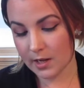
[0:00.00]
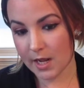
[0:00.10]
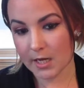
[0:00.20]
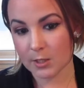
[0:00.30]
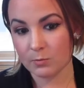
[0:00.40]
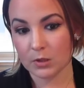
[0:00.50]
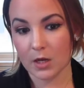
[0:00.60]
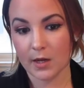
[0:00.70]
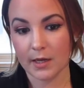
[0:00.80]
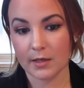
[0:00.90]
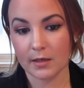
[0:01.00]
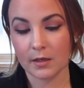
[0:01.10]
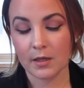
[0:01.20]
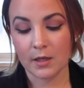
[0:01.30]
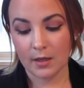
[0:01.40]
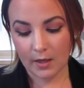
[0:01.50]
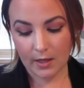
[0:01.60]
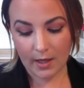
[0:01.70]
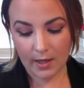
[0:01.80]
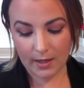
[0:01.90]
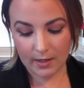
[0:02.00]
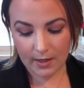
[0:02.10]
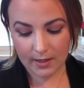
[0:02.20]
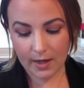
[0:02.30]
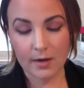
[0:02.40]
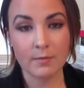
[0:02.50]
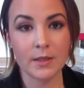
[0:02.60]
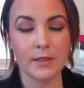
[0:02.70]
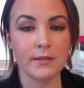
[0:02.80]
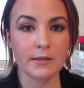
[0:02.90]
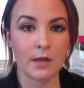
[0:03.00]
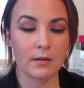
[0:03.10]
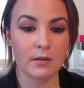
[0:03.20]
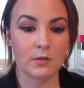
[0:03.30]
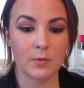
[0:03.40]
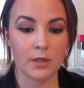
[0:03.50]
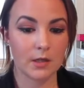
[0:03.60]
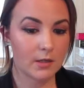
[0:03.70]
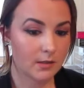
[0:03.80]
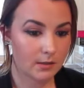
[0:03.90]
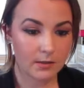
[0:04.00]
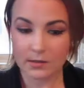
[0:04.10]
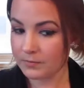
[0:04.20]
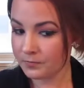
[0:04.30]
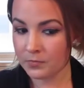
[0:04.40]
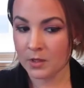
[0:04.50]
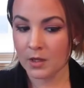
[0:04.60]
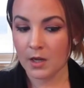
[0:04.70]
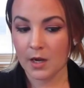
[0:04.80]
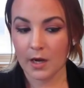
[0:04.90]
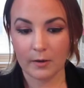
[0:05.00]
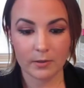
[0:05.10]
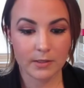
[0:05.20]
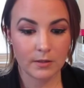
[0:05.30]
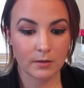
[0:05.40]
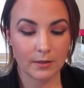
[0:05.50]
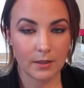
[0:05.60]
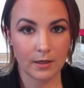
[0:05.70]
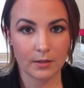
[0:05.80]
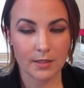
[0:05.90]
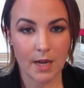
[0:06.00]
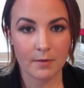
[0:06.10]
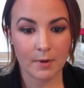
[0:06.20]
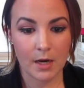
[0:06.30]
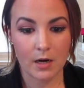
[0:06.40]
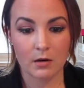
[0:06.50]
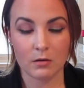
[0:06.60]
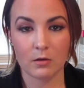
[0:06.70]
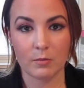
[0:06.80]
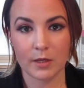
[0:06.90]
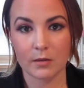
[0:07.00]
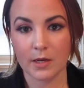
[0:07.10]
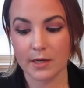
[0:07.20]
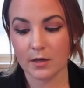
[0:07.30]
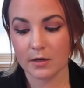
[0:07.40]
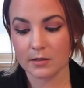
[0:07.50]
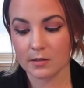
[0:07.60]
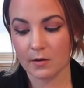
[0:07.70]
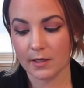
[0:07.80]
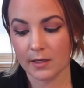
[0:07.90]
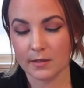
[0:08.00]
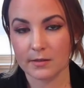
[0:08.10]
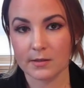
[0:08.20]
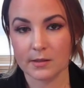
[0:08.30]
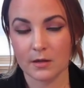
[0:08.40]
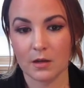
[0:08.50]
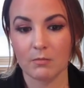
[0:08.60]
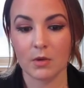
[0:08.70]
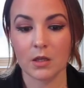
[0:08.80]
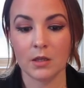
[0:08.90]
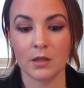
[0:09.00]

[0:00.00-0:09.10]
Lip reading: Ash Blonde. And I got them in these colors because I recently dyed my hair a little bit lighter, so I needed some